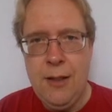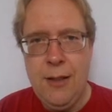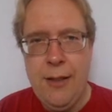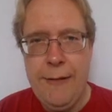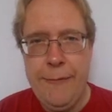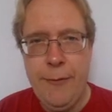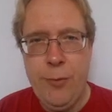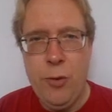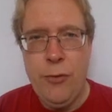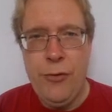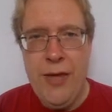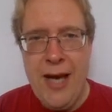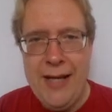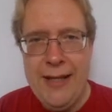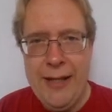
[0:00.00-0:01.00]
If you put
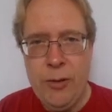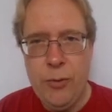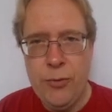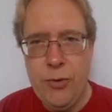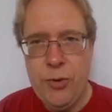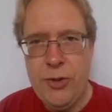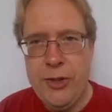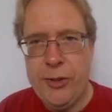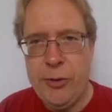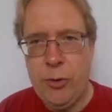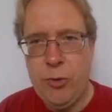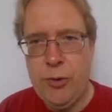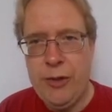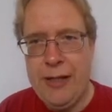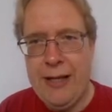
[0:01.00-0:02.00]
that equal to 0,
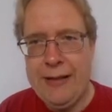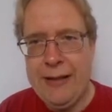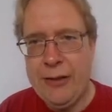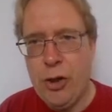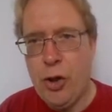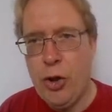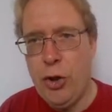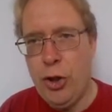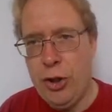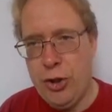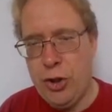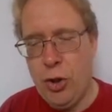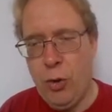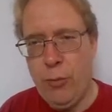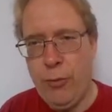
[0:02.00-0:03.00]
you get that her
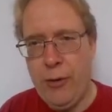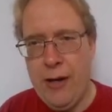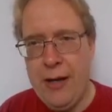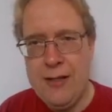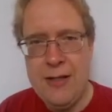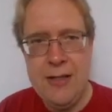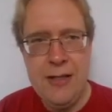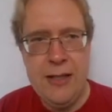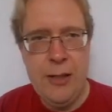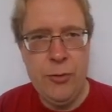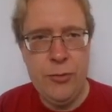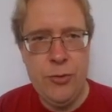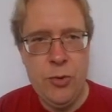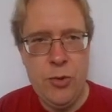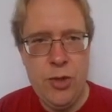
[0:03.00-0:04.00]
choke price is
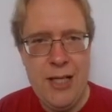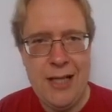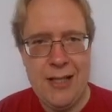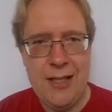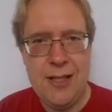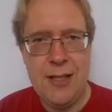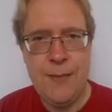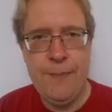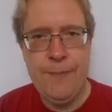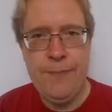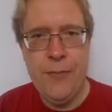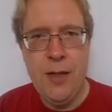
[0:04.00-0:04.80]
equal to 6.